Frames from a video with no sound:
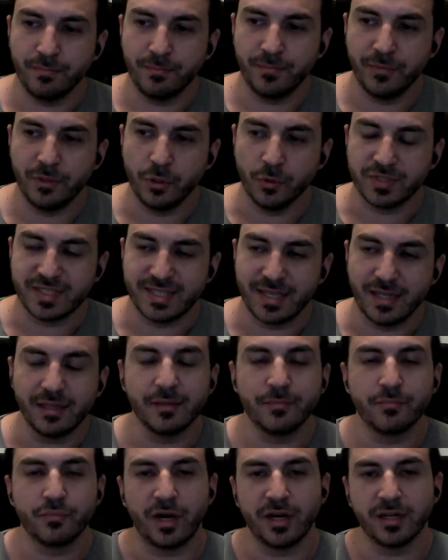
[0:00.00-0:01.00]
you know
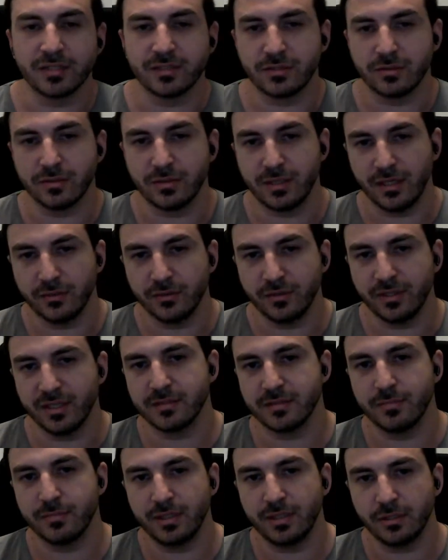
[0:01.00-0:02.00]
selling products together
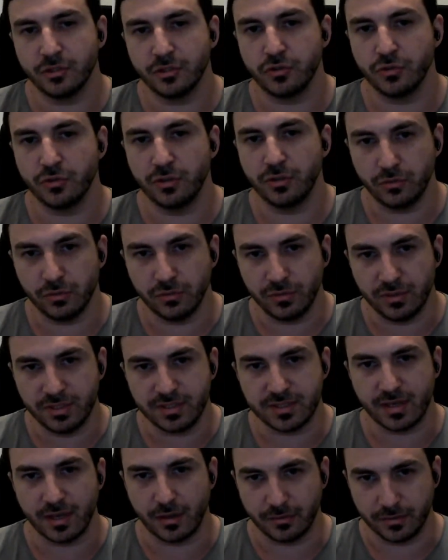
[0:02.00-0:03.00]
doesn't mean that you need to
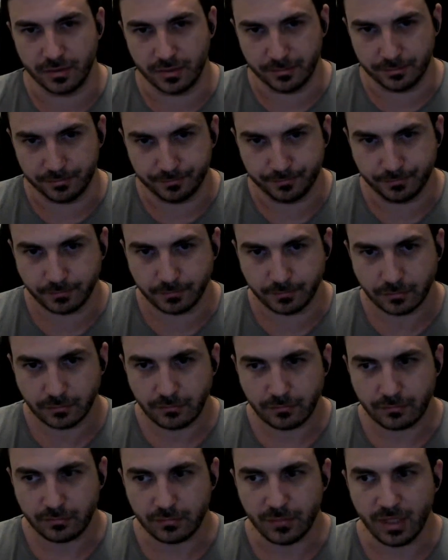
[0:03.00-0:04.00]
discount
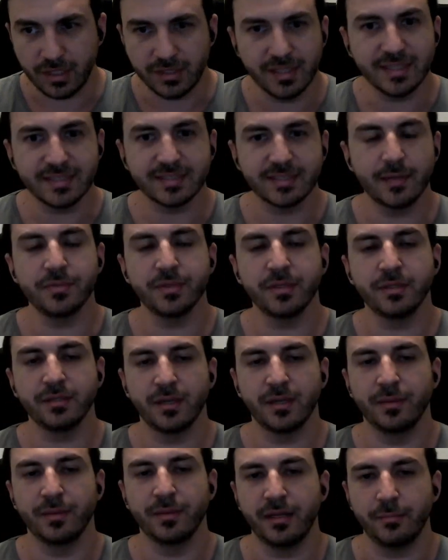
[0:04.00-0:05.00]
them. That's something
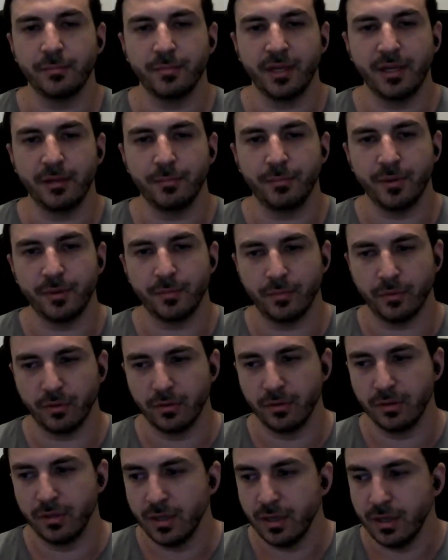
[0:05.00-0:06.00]
that many many
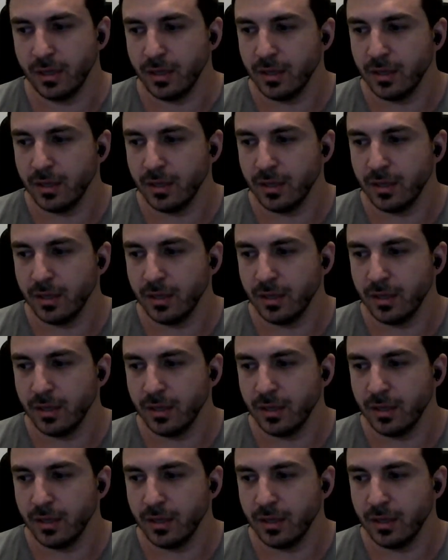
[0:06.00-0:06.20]
people,